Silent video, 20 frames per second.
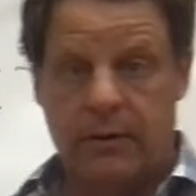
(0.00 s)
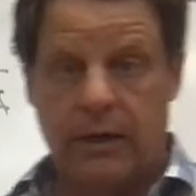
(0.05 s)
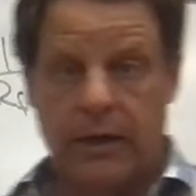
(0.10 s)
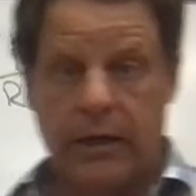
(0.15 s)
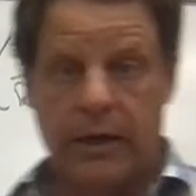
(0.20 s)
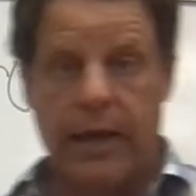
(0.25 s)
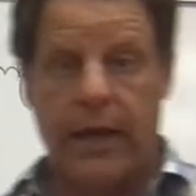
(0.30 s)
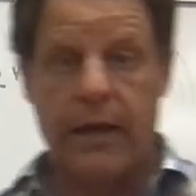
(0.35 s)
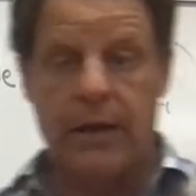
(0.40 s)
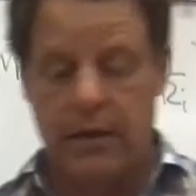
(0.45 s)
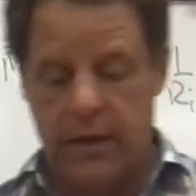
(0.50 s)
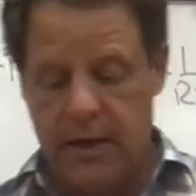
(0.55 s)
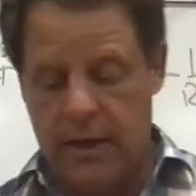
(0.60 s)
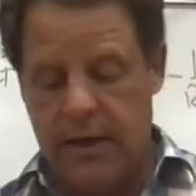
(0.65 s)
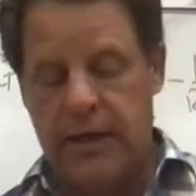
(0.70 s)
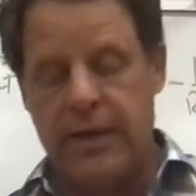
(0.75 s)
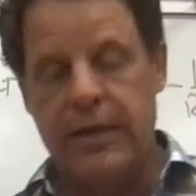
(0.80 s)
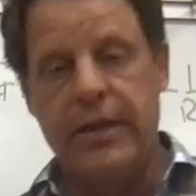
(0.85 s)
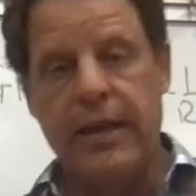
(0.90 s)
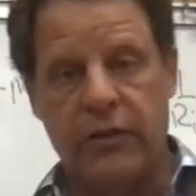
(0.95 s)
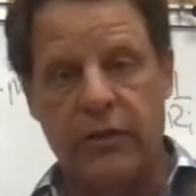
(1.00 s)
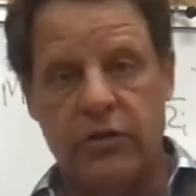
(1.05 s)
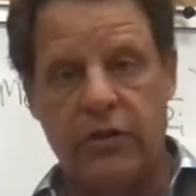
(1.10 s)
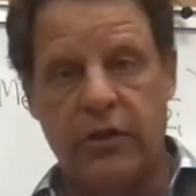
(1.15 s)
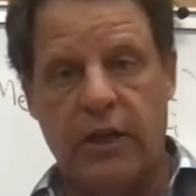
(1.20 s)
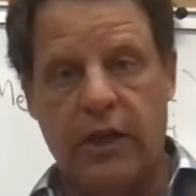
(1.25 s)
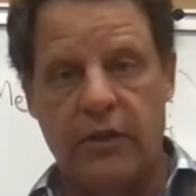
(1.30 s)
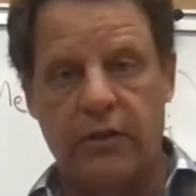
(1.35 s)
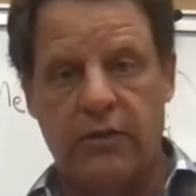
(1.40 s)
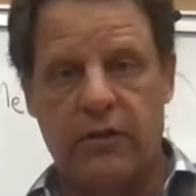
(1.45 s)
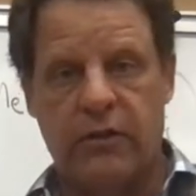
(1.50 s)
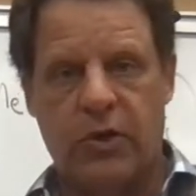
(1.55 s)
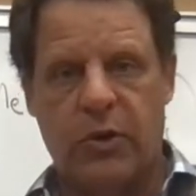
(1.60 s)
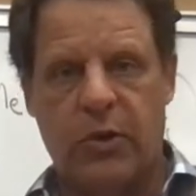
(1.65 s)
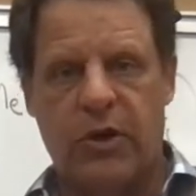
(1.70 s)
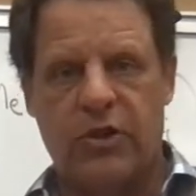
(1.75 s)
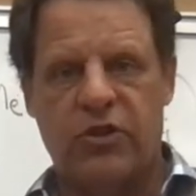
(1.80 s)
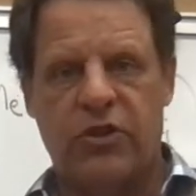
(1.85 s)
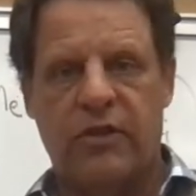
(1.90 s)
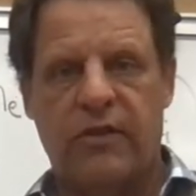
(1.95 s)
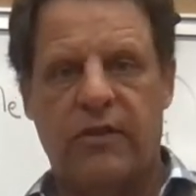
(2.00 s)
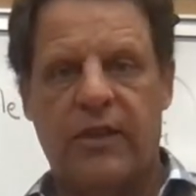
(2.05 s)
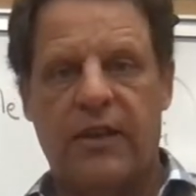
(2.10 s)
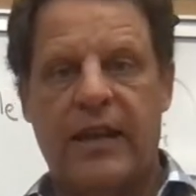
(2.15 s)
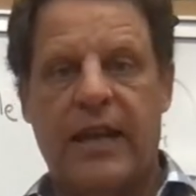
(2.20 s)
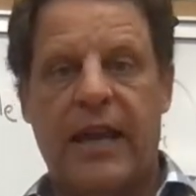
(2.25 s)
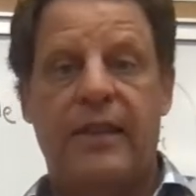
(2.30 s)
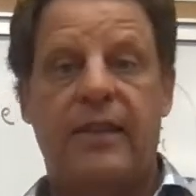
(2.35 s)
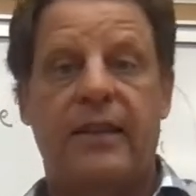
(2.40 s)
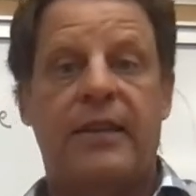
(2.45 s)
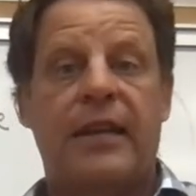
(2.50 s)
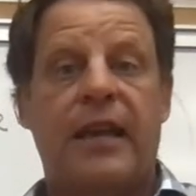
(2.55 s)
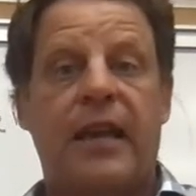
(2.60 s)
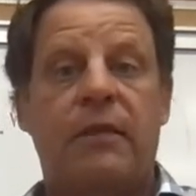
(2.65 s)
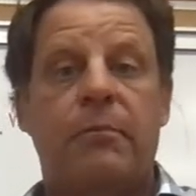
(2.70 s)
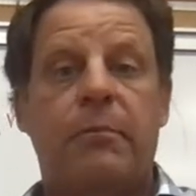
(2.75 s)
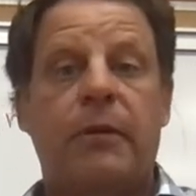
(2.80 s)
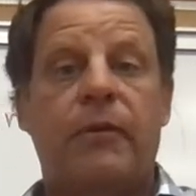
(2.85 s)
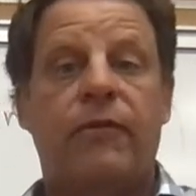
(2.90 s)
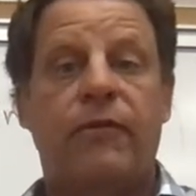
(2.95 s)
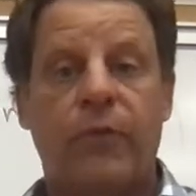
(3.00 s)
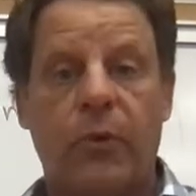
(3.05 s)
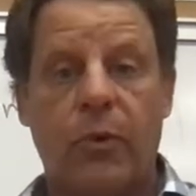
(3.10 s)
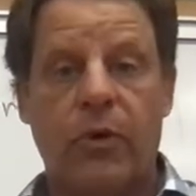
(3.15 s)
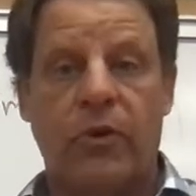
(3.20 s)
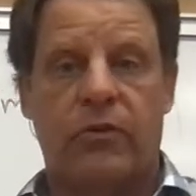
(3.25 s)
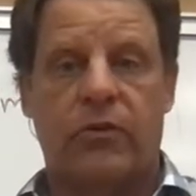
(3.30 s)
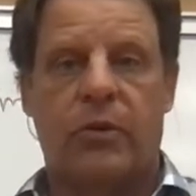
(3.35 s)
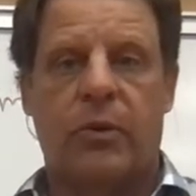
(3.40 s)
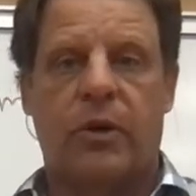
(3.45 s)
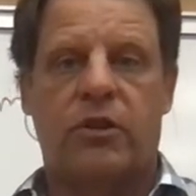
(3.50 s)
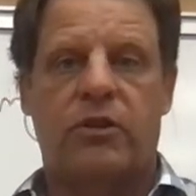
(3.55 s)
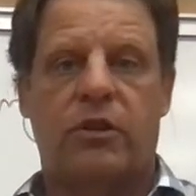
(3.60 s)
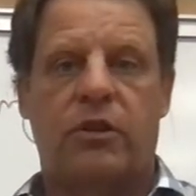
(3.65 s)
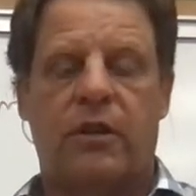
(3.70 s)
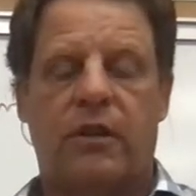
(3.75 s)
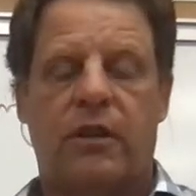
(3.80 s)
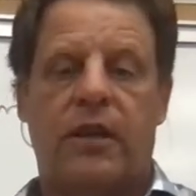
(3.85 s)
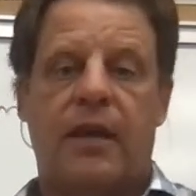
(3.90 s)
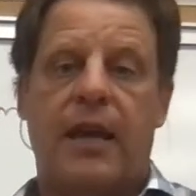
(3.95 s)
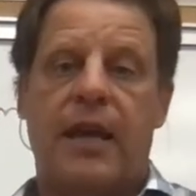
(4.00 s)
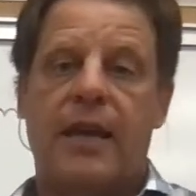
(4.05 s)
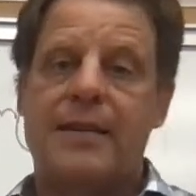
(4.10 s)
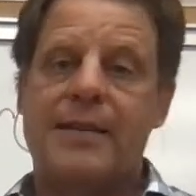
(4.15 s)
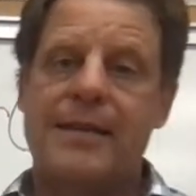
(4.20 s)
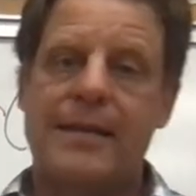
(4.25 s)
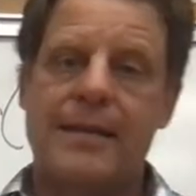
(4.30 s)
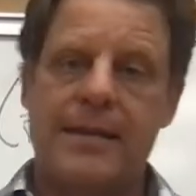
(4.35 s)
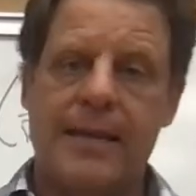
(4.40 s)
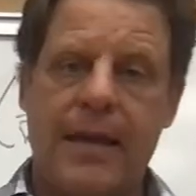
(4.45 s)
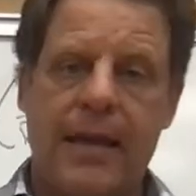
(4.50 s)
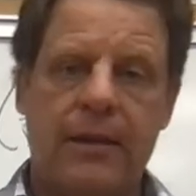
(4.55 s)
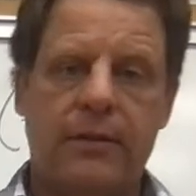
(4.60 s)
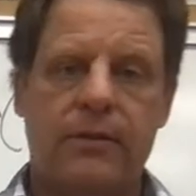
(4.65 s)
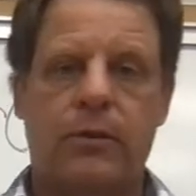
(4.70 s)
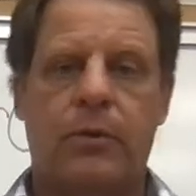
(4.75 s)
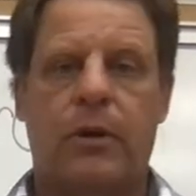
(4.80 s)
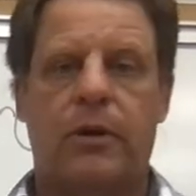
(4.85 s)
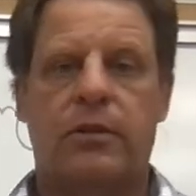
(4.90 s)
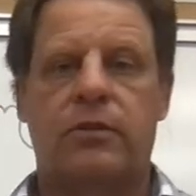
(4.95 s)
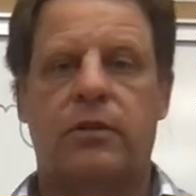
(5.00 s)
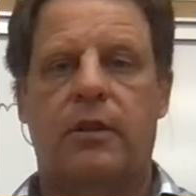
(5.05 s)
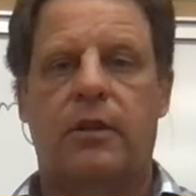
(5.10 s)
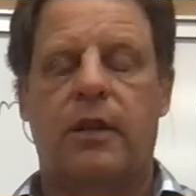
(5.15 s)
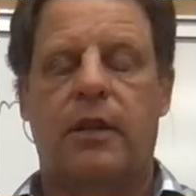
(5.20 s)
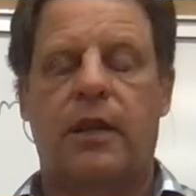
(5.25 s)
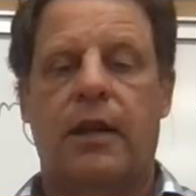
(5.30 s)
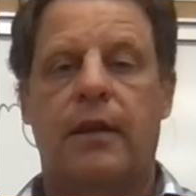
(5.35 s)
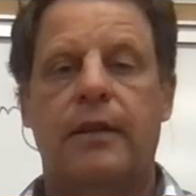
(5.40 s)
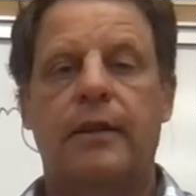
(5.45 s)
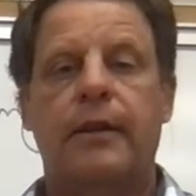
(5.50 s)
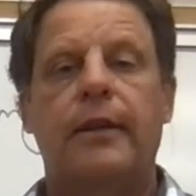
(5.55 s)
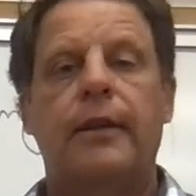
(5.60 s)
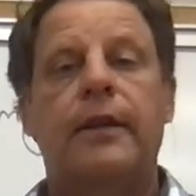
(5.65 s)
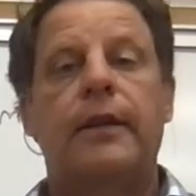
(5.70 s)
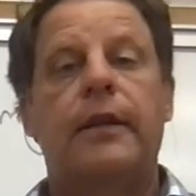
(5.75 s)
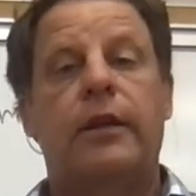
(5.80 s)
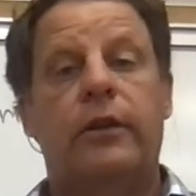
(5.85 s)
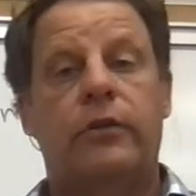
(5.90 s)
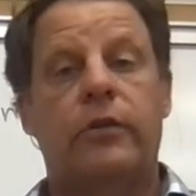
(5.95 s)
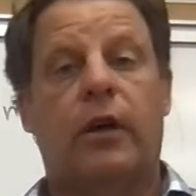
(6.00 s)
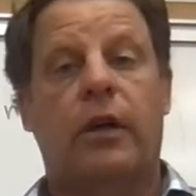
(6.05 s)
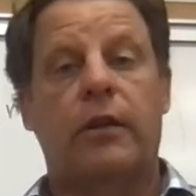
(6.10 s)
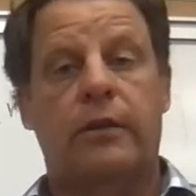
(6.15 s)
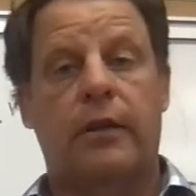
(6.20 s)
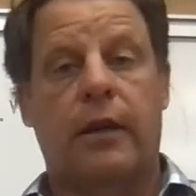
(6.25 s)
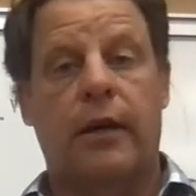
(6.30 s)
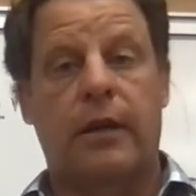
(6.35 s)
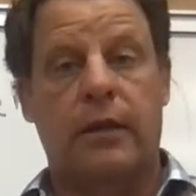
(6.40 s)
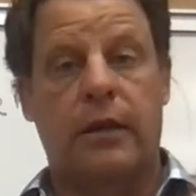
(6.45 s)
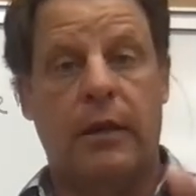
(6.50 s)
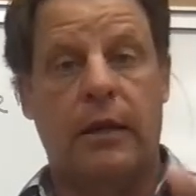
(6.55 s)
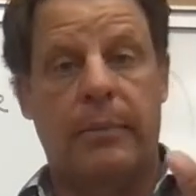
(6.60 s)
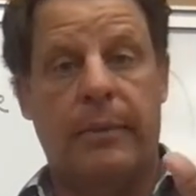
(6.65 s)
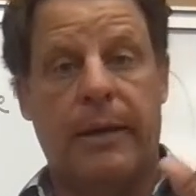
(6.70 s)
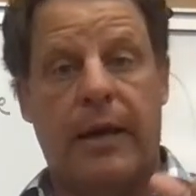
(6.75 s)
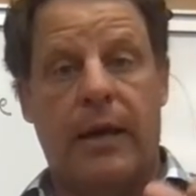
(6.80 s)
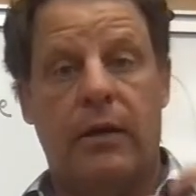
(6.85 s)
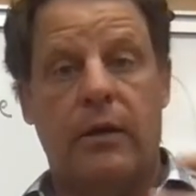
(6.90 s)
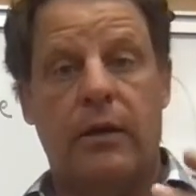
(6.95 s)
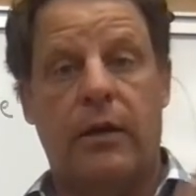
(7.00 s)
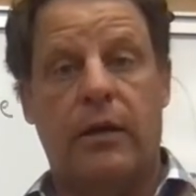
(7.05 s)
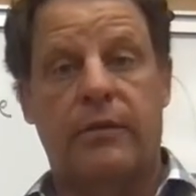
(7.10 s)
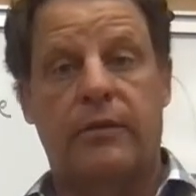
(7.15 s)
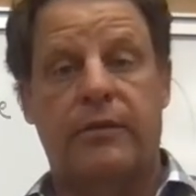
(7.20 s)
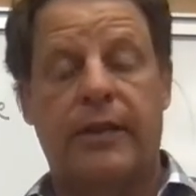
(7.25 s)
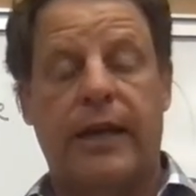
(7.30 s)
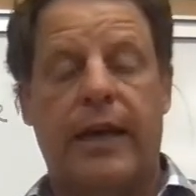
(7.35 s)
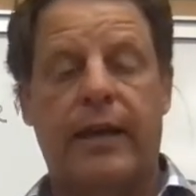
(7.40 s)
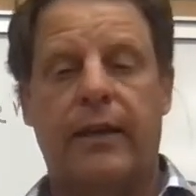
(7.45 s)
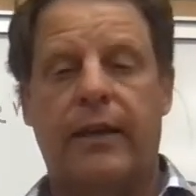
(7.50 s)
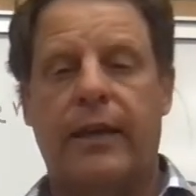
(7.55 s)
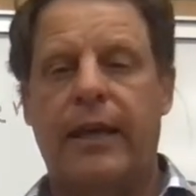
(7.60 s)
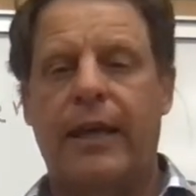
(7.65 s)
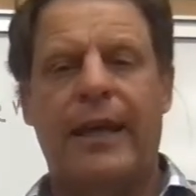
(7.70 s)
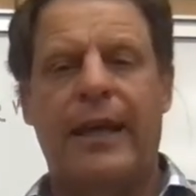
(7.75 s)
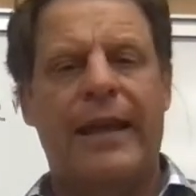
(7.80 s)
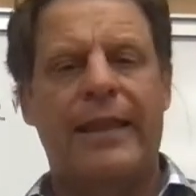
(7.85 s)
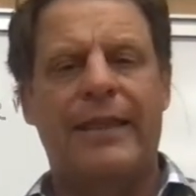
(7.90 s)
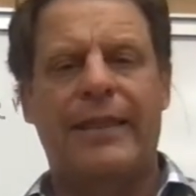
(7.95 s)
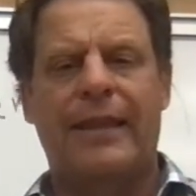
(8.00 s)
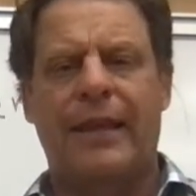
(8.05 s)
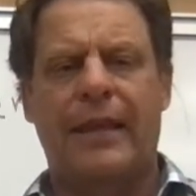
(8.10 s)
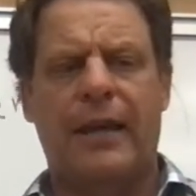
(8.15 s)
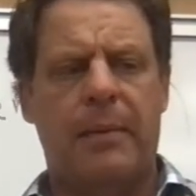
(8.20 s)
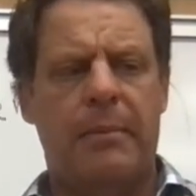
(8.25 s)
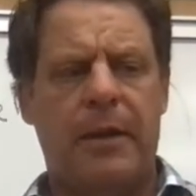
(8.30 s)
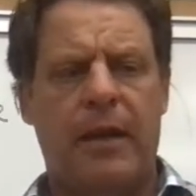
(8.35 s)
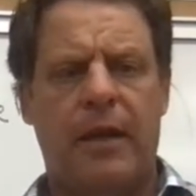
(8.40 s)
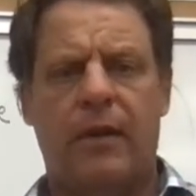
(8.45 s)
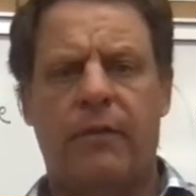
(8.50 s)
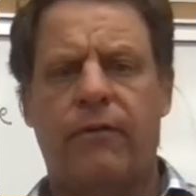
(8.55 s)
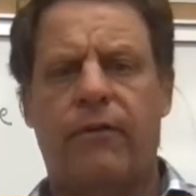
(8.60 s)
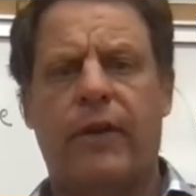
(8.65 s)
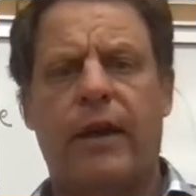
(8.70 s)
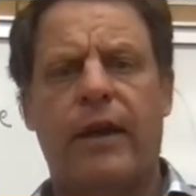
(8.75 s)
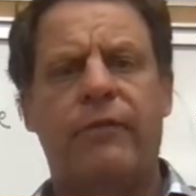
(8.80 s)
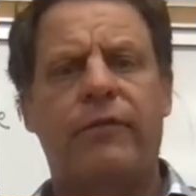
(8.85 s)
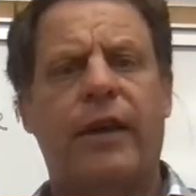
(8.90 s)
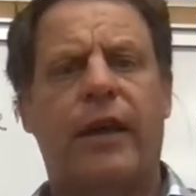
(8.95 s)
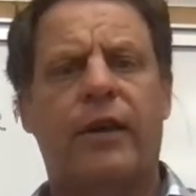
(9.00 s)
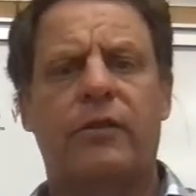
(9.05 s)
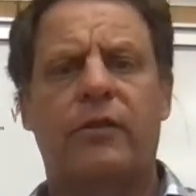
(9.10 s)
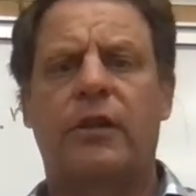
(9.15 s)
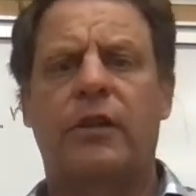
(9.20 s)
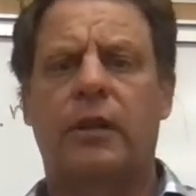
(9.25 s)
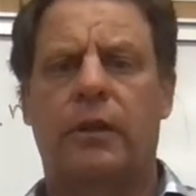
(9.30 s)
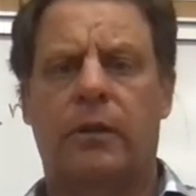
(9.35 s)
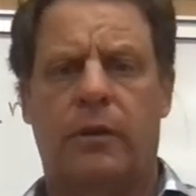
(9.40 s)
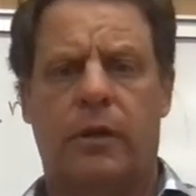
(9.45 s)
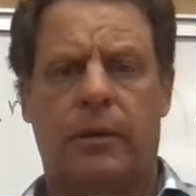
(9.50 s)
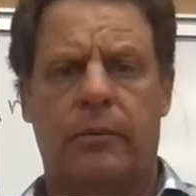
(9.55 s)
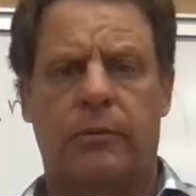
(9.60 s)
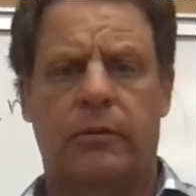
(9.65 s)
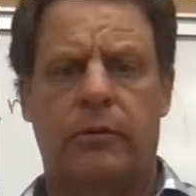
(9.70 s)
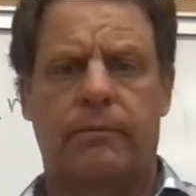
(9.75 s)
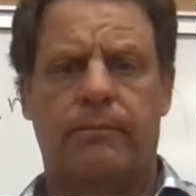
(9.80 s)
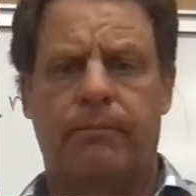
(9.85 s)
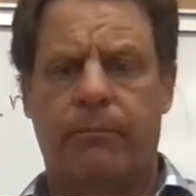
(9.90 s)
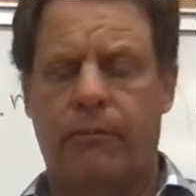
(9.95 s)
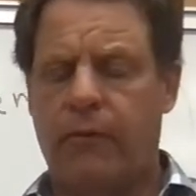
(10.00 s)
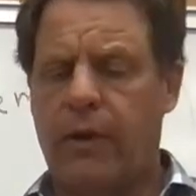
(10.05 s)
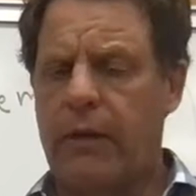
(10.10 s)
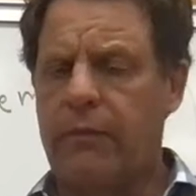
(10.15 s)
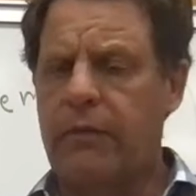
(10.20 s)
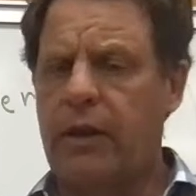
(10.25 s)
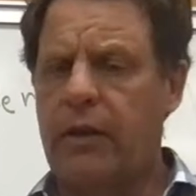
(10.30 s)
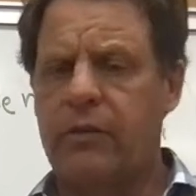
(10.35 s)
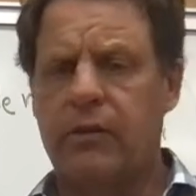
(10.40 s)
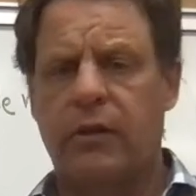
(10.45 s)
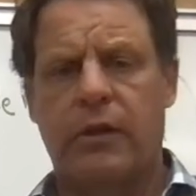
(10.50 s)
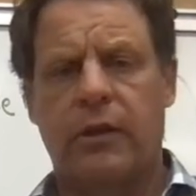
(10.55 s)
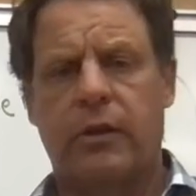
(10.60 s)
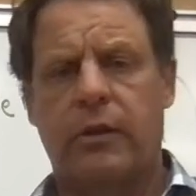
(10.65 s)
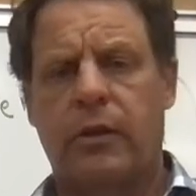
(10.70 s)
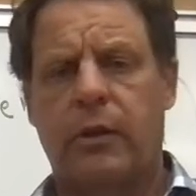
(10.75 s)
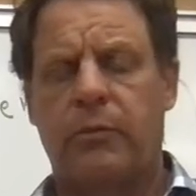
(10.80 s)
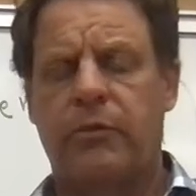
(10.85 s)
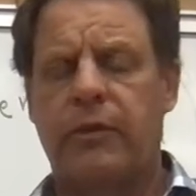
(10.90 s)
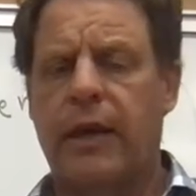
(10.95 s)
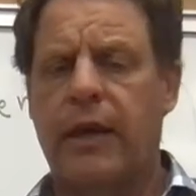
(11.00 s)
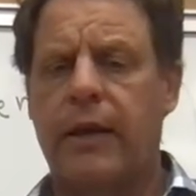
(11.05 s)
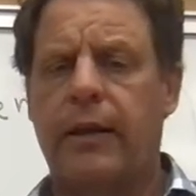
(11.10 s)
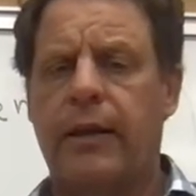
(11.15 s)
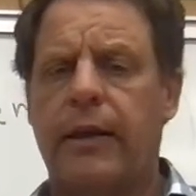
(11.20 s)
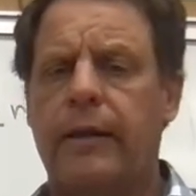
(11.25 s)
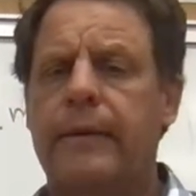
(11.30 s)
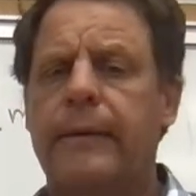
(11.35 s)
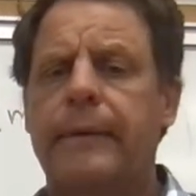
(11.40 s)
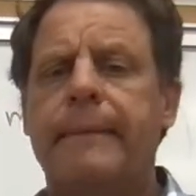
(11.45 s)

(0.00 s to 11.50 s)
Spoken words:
Okay, yesterday's question of the day before's question of the day, today's question of the day is all talking about a satellite. And I think I made it 5,000 kilograms, 5,000 kilogram satellite.